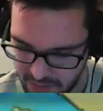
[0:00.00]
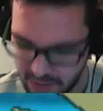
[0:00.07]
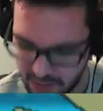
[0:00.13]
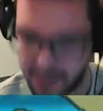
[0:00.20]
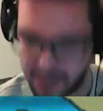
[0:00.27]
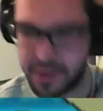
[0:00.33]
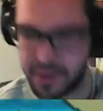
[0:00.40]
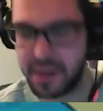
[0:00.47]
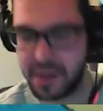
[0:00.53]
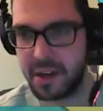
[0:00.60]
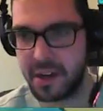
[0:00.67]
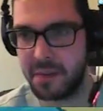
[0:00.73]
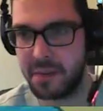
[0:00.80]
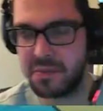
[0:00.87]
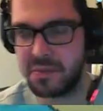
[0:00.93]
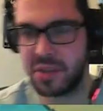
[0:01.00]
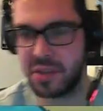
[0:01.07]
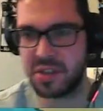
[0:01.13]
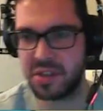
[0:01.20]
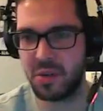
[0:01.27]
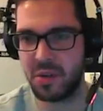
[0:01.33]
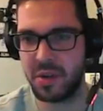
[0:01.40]
I think I'm just
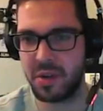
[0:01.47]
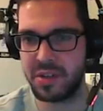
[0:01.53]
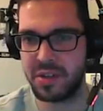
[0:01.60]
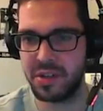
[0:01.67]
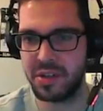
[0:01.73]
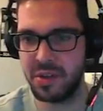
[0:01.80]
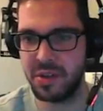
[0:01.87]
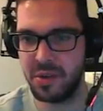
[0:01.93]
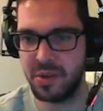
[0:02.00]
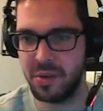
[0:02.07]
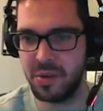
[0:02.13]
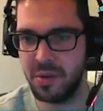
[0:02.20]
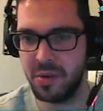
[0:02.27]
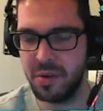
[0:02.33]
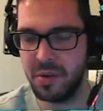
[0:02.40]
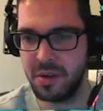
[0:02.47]
going to...